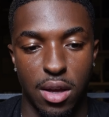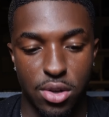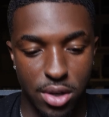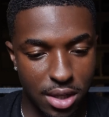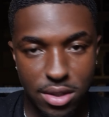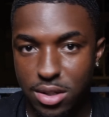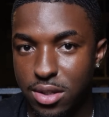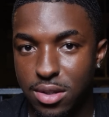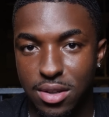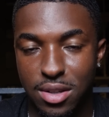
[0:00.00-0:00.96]
your niche,
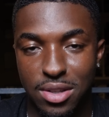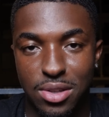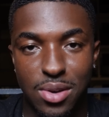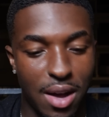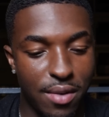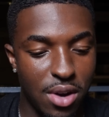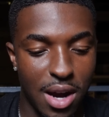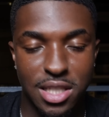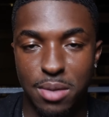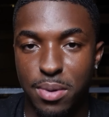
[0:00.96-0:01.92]
you have your
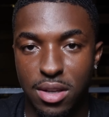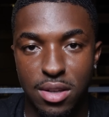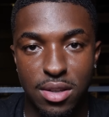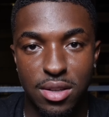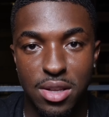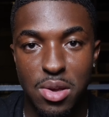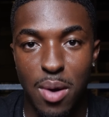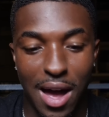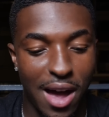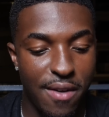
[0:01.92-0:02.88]
ICP, you
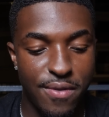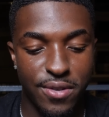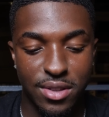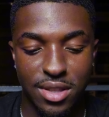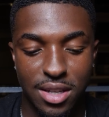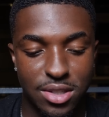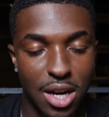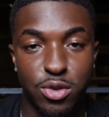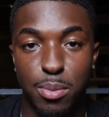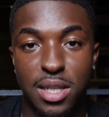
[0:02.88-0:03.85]
have the
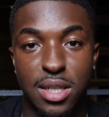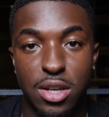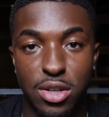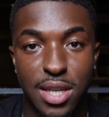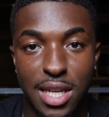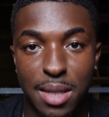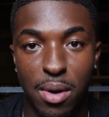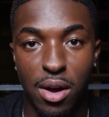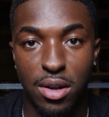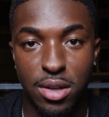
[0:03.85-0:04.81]
transformation that you're taking them
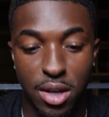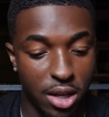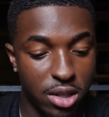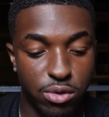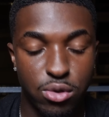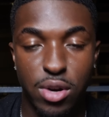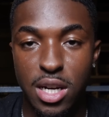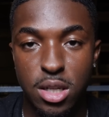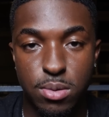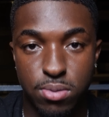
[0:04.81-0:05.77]
on, you've
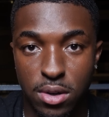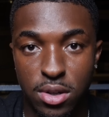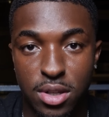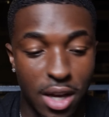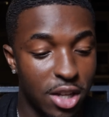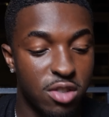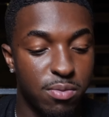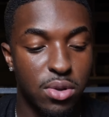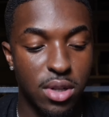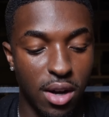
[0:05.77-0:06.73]
created your product, you
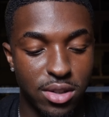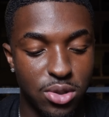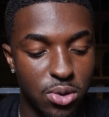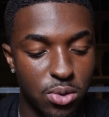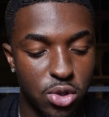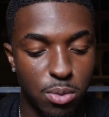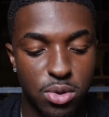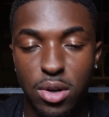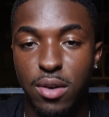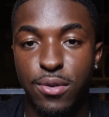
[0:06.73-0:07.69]
put it onto some
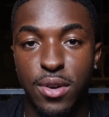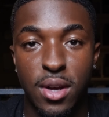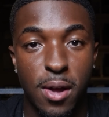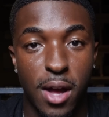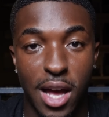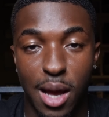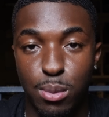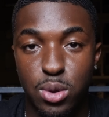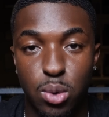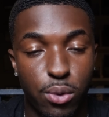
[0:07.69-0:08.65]
sort of
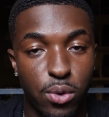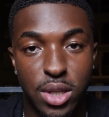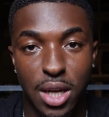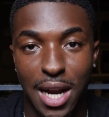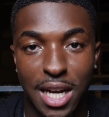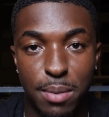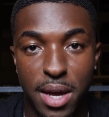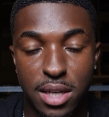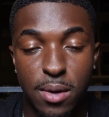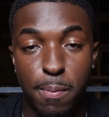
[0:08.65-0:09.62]
storefront and landing
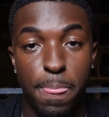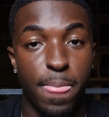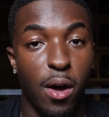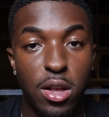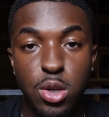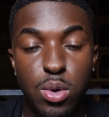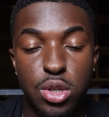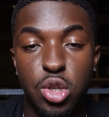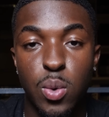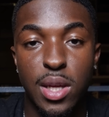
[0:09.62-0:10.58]
page, all you are
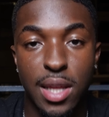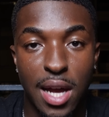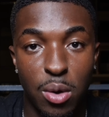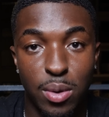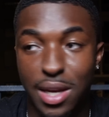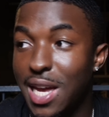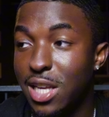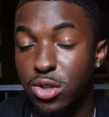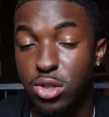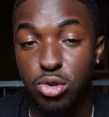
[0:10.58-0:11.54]
doing now
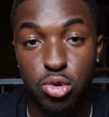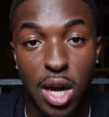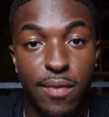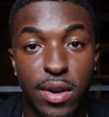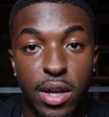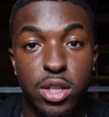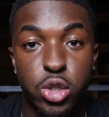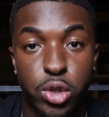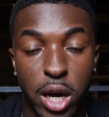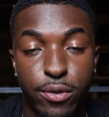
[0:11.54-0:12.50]
is just driving
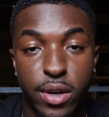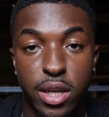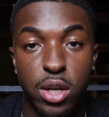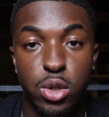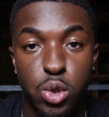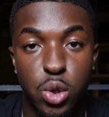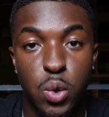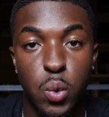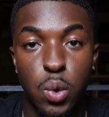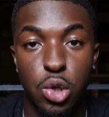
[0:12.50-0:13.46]
traffic
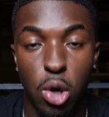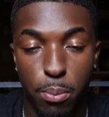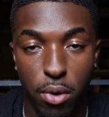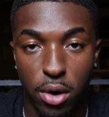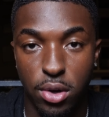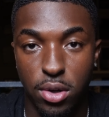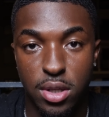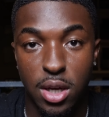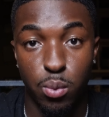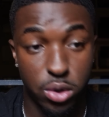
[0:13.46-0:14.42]
to your product
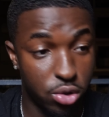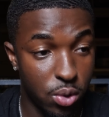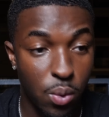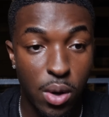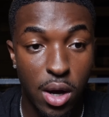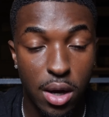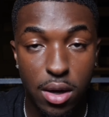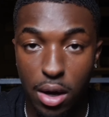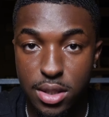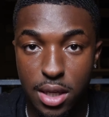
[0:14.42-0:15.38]
through
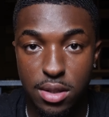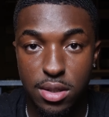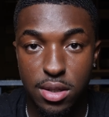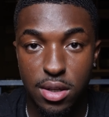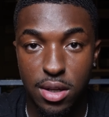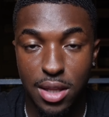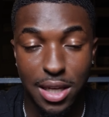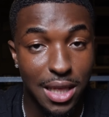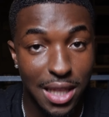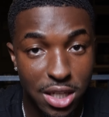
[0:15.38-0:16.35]
content.
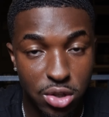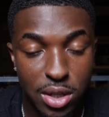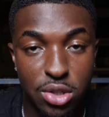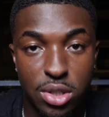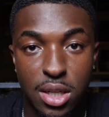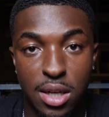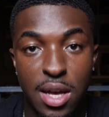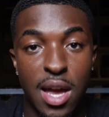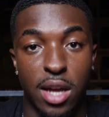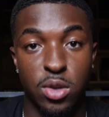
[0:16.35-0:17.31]
That's literally just it.
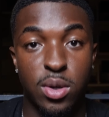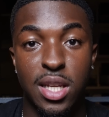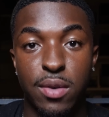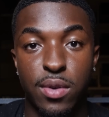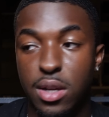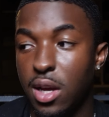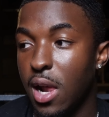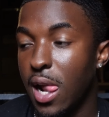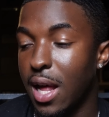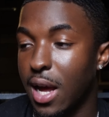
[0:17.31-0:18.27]
And you can even
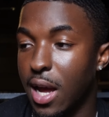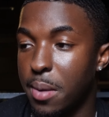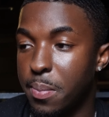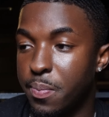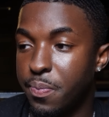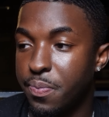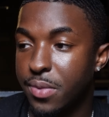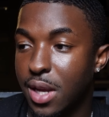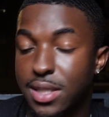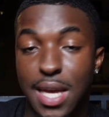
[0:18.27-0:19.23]

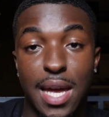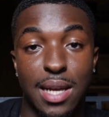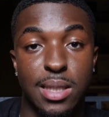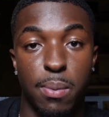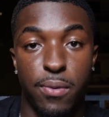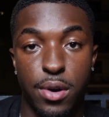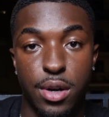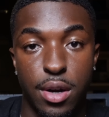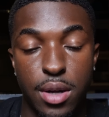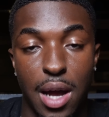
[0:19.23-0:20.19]
take it a step
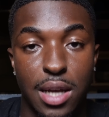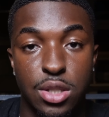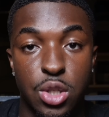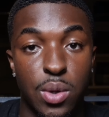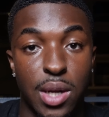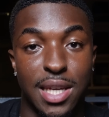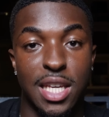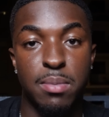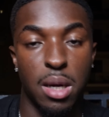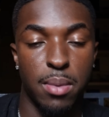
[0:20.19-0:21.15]
further and do like
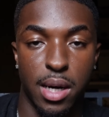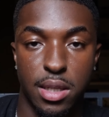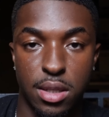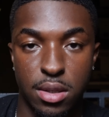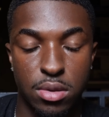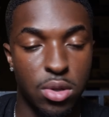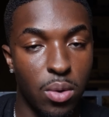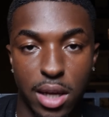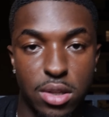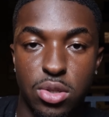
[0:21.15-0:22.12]
email marketing. Don't
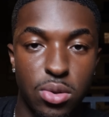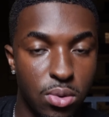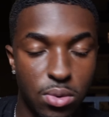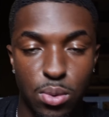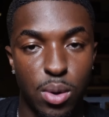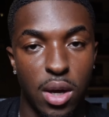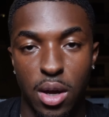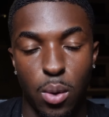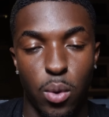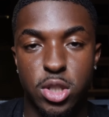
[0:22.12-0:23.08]
get too
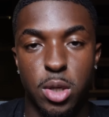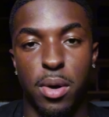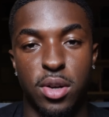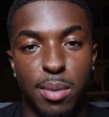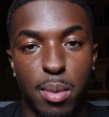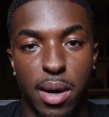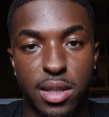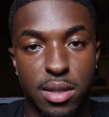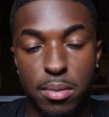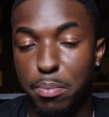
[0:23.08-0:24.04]
worked up on email
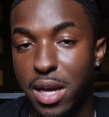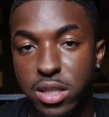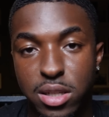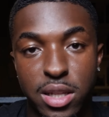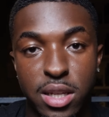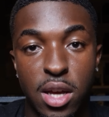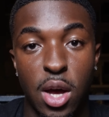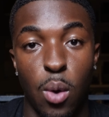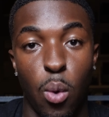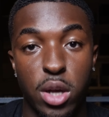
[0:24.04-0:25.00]
marketing. Basically,
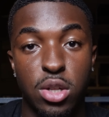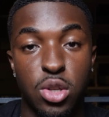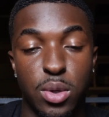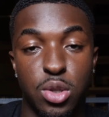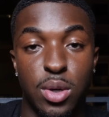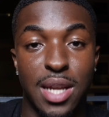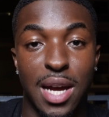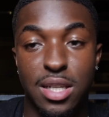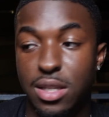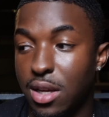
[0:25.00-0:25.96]
what you can do is you can
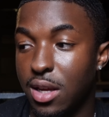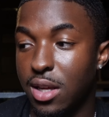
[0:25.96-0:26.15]
actually,